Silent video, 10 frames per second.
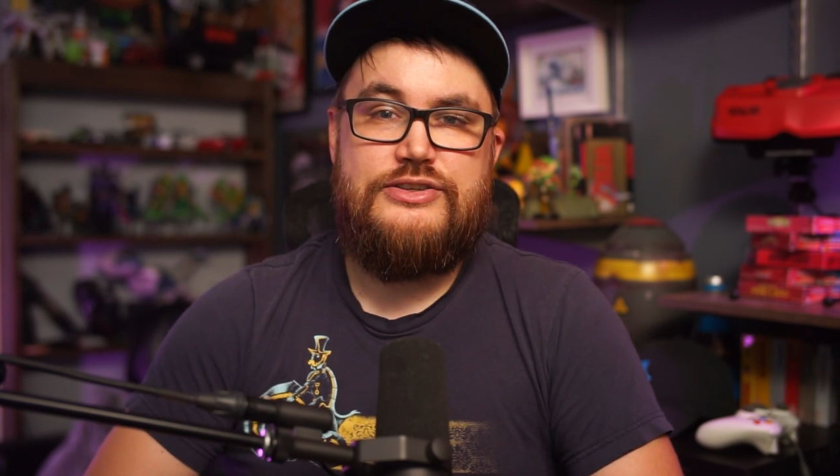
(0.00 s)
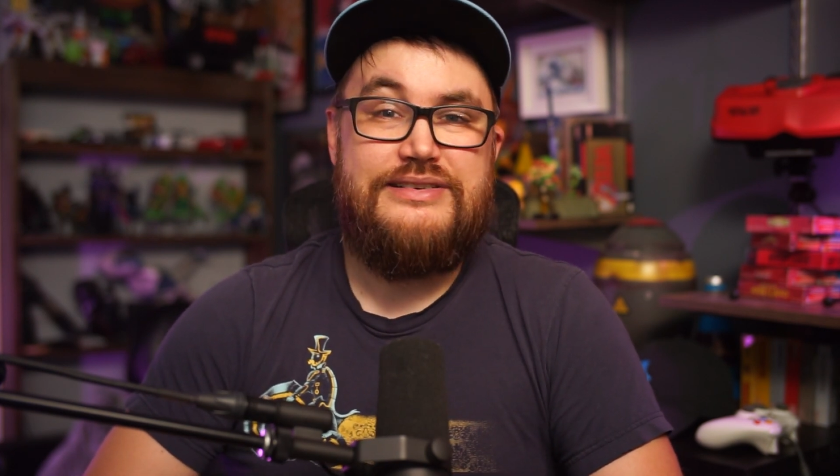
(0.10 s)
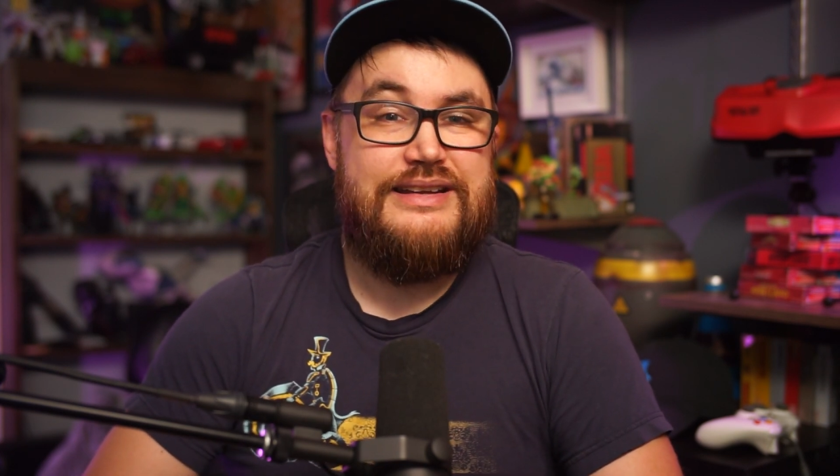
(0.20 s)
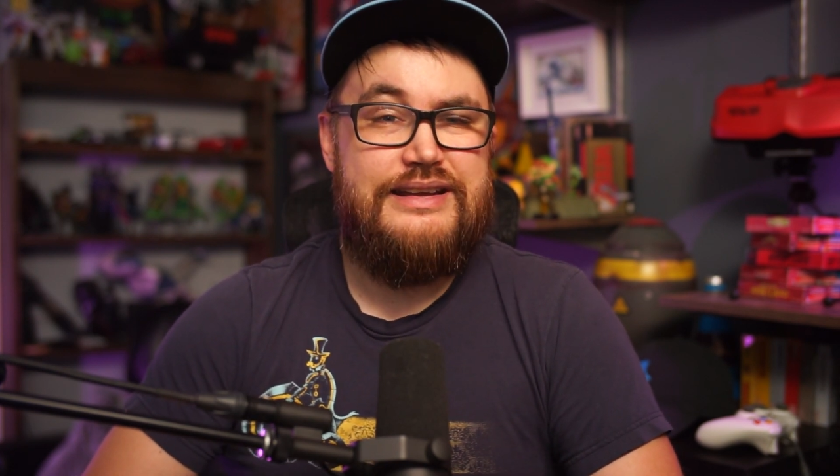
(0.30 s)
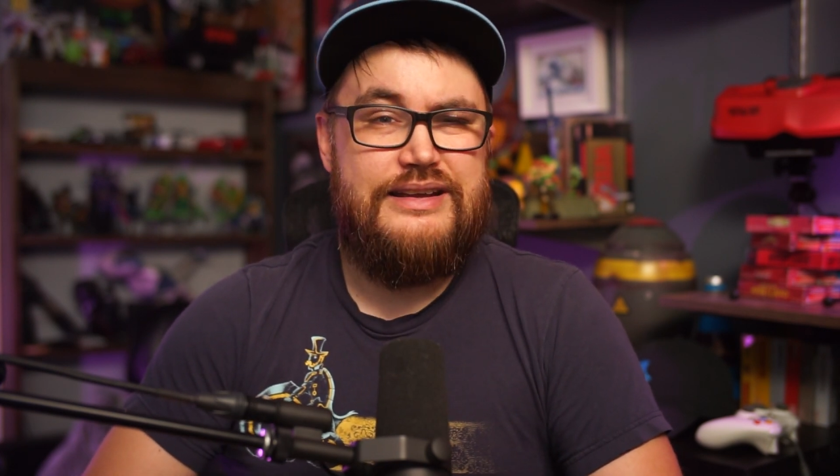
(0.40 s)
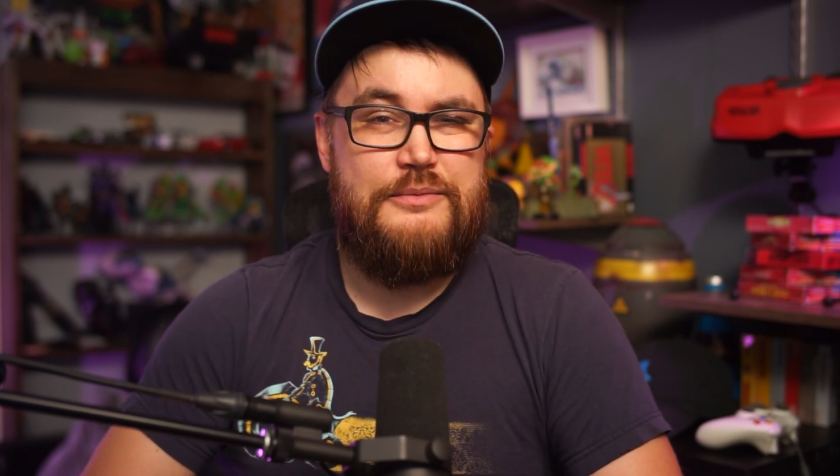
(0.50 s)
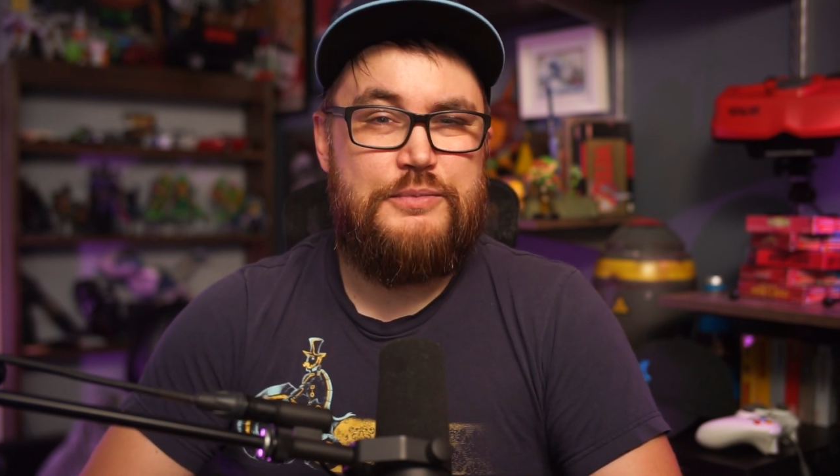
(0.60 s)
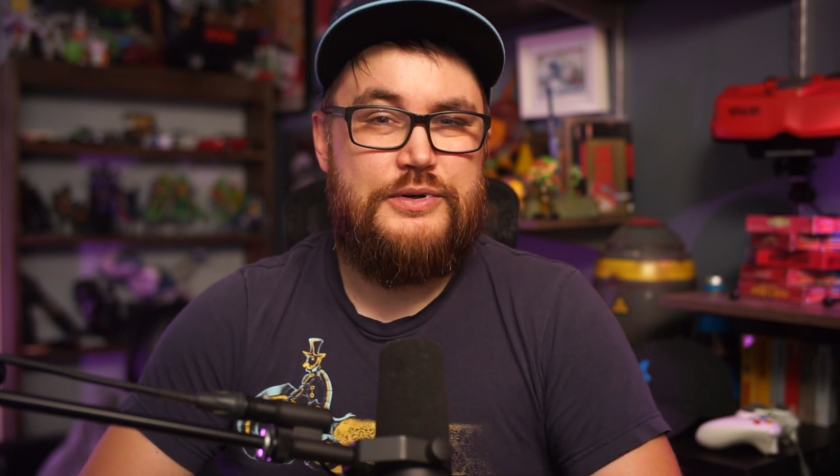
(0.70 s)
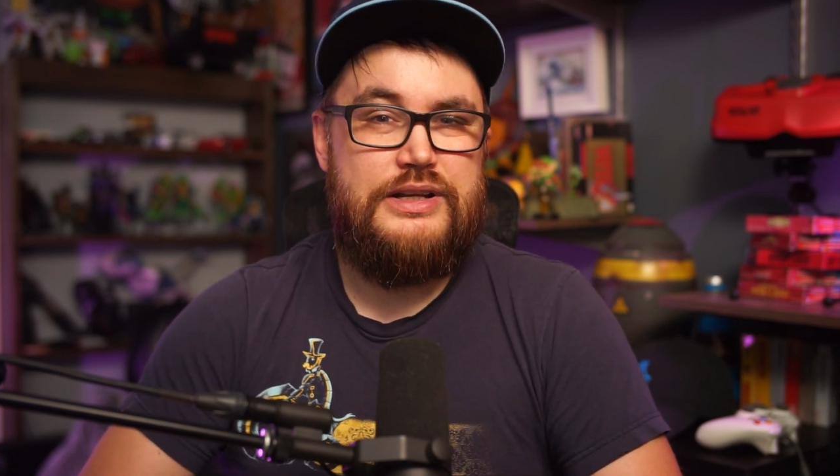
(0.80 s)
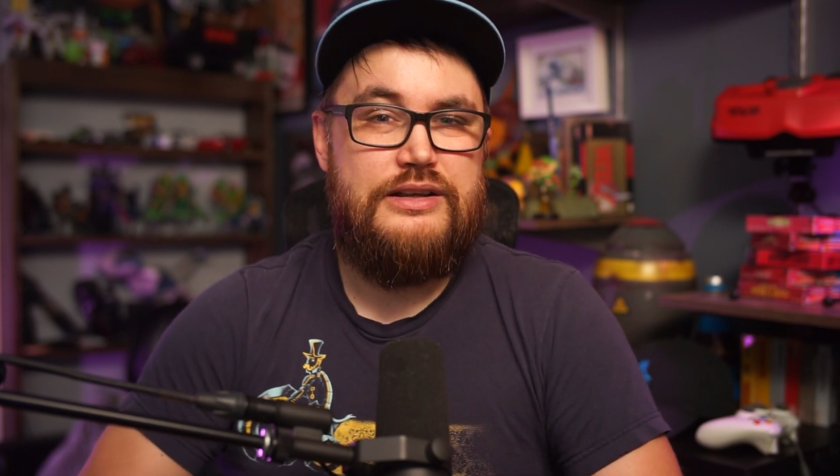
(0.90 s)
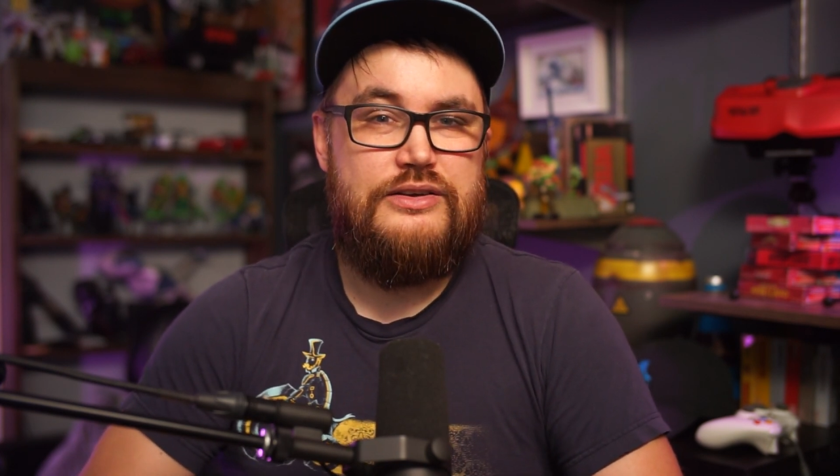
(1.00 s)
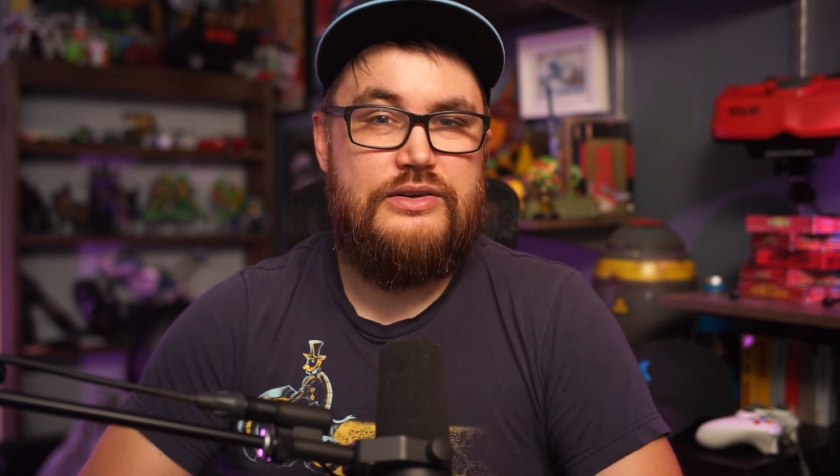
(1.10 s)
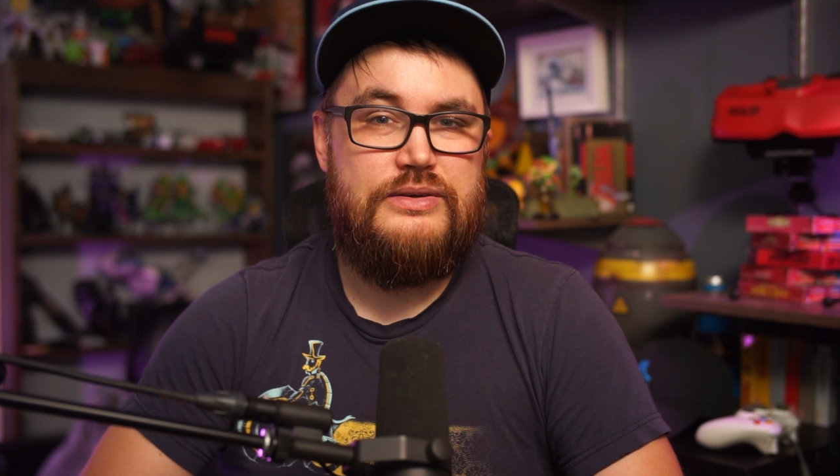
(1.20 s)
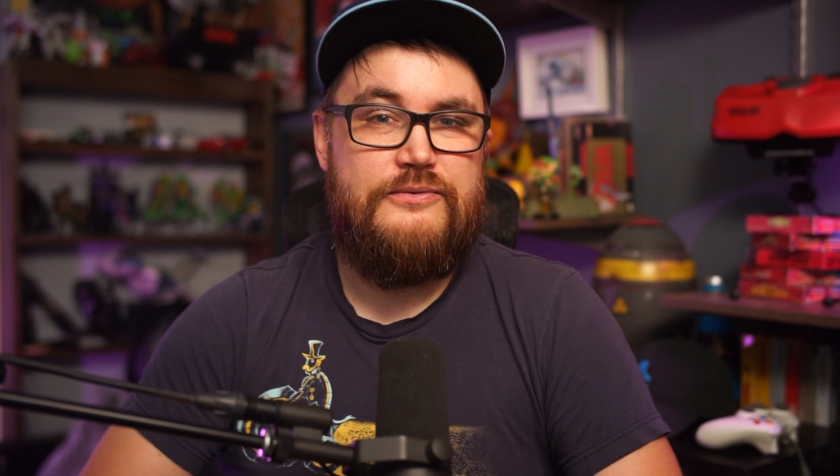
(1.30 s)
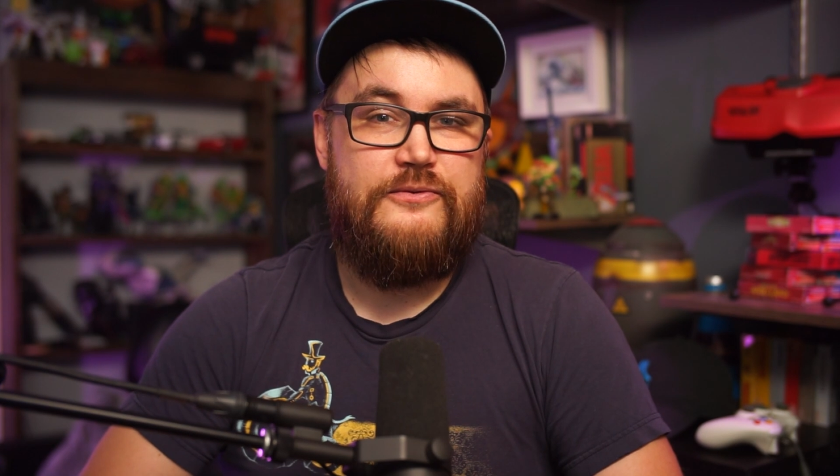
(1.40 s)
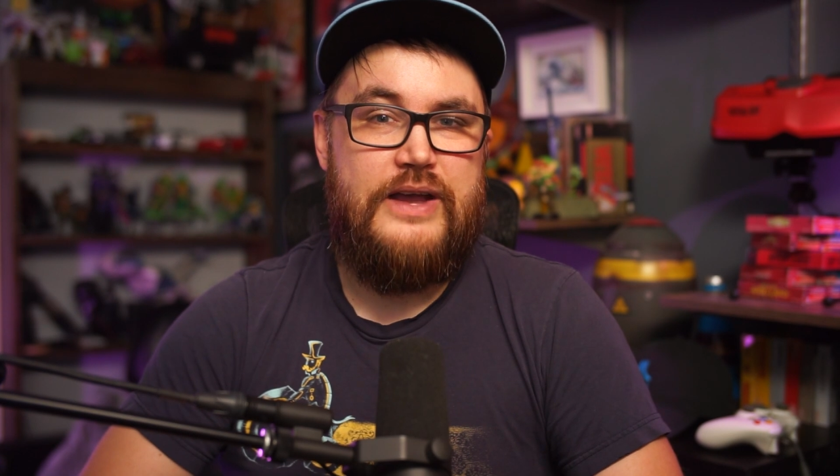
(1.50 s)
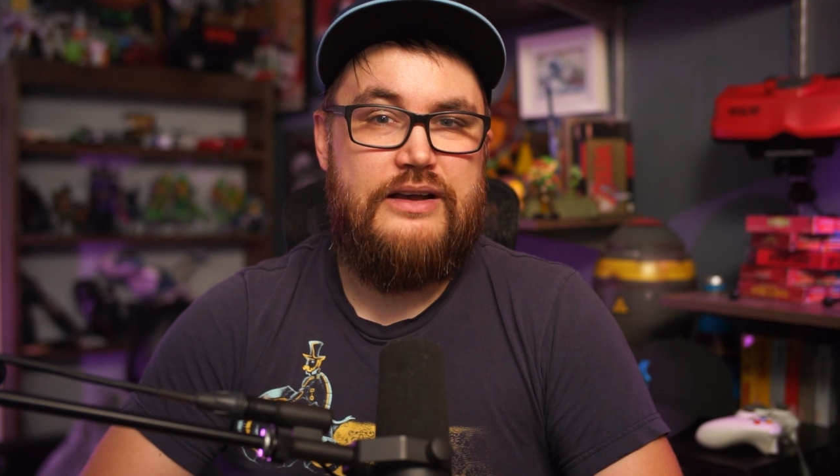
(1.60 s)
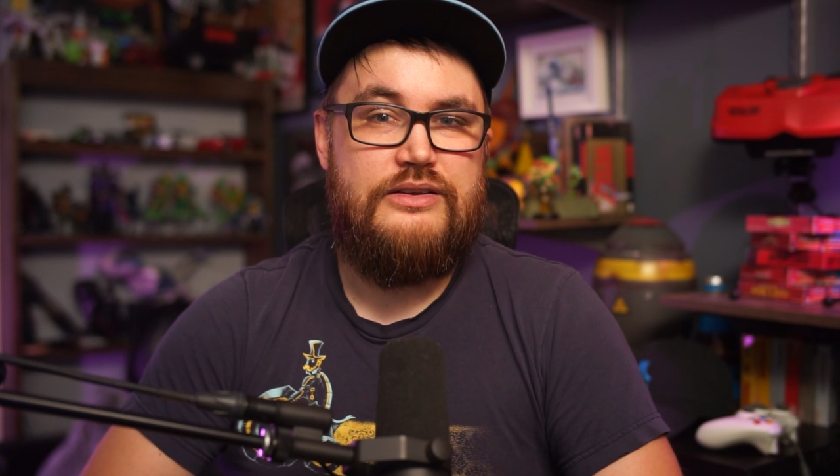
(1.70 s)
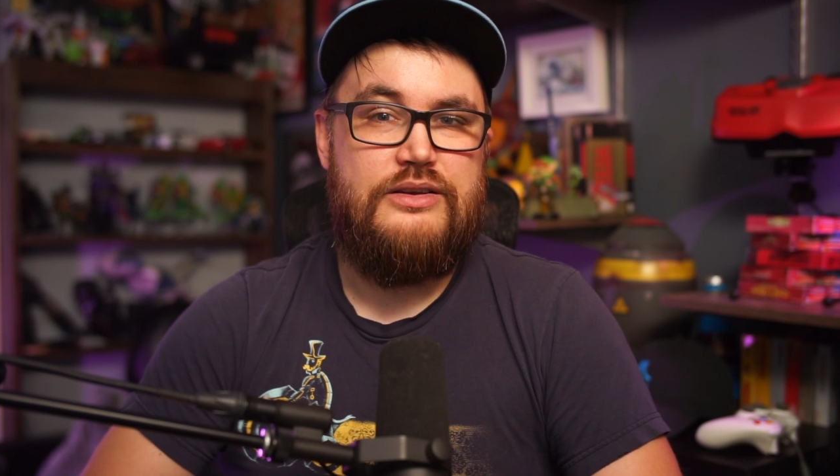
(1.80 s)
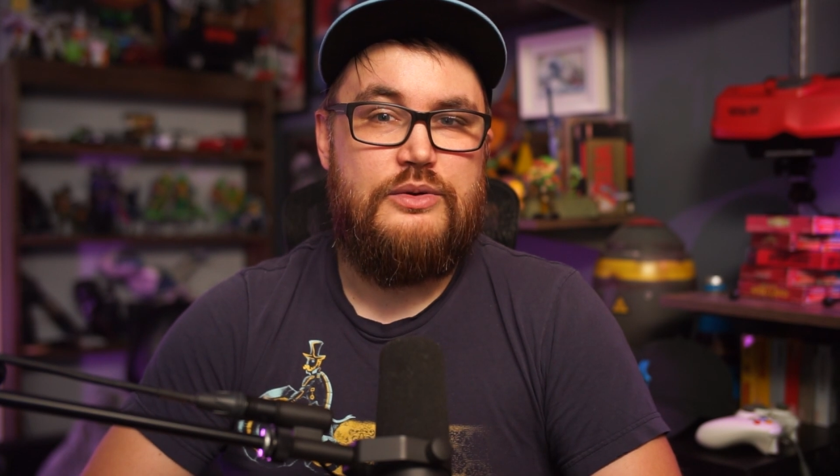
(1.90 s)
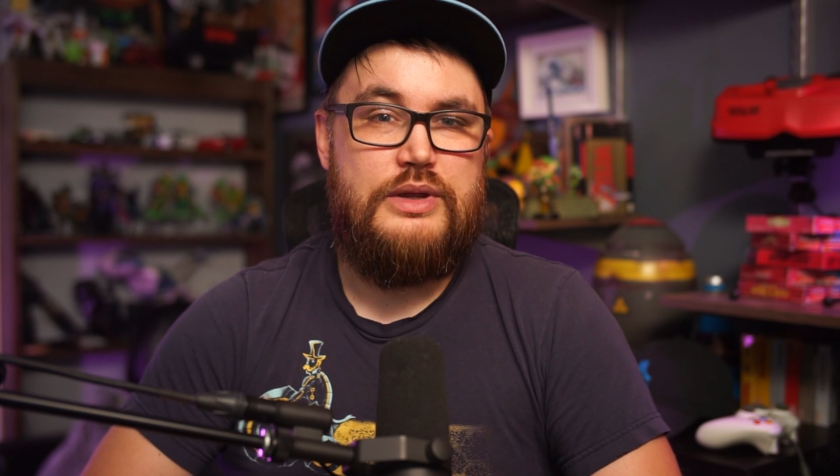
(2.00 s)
you're getting a pretty good value,